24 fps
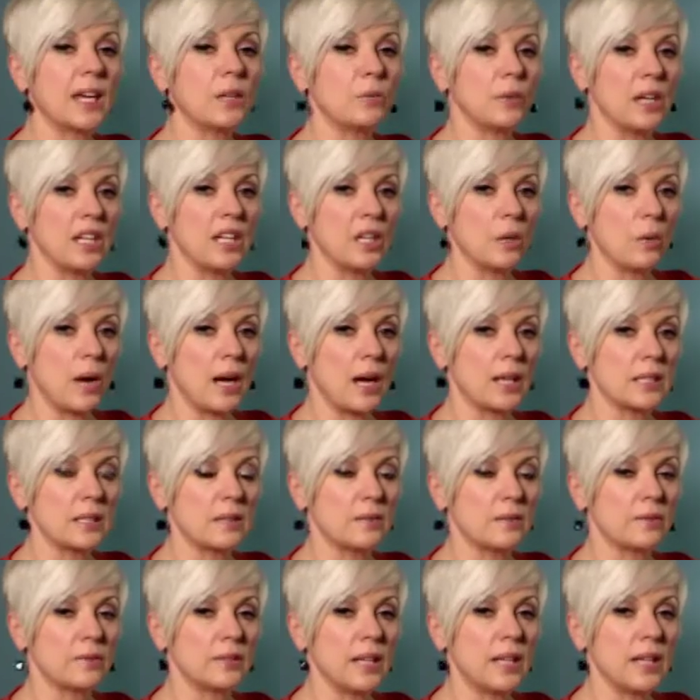
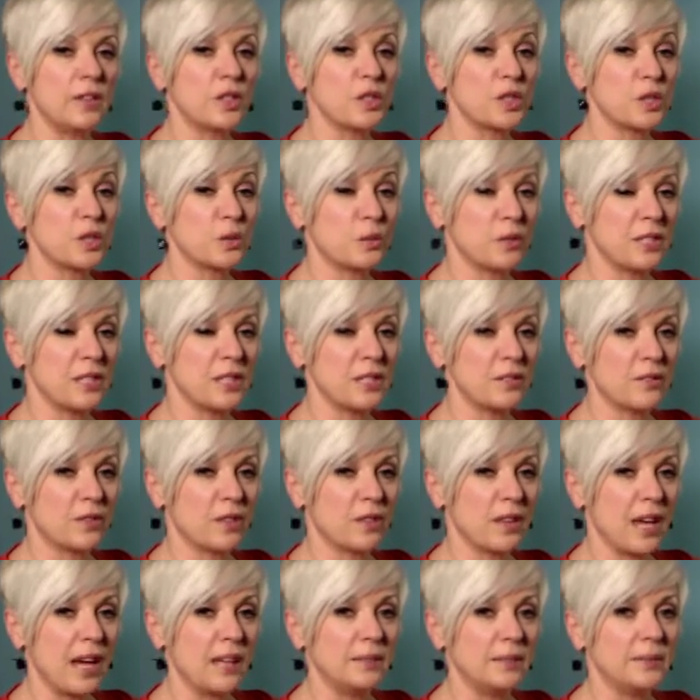radioactive. And there's a reason for
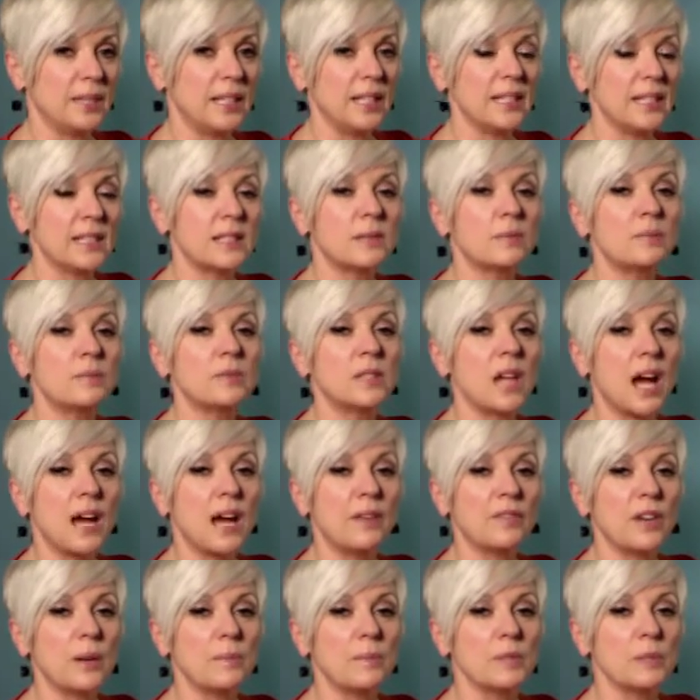that. And it's
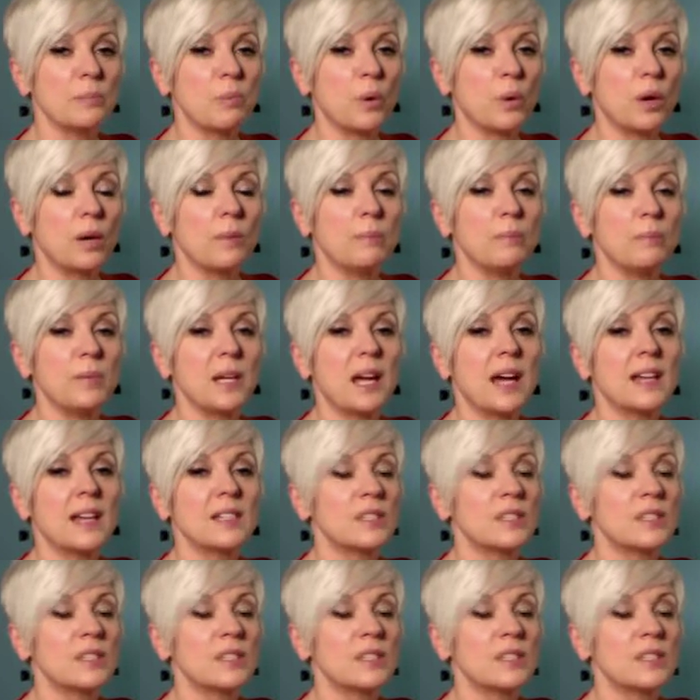diaphragm support. Because